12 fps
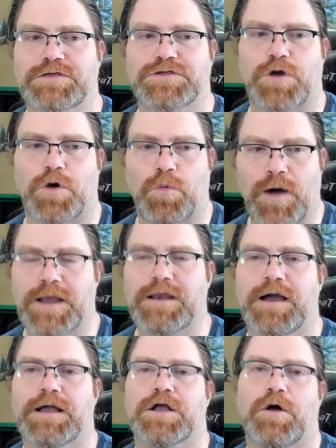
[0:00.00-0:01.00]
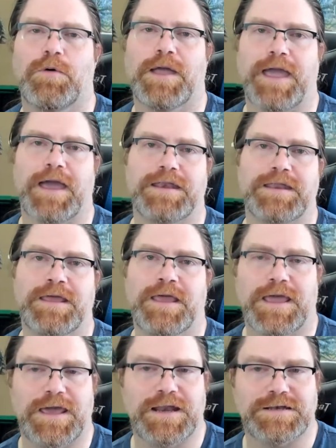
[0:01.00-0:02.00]
So why not go ahead
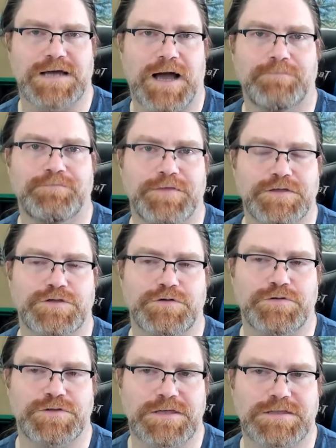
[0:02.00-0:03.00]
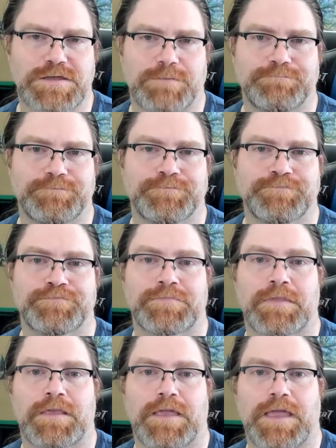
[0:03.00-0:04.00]
and adopt this new system?
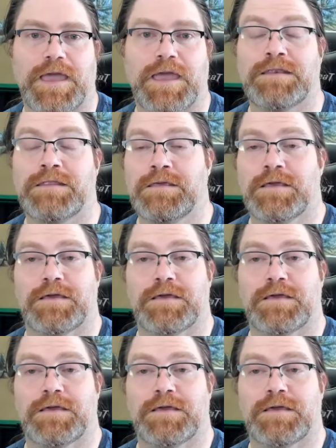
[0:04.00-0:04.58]
And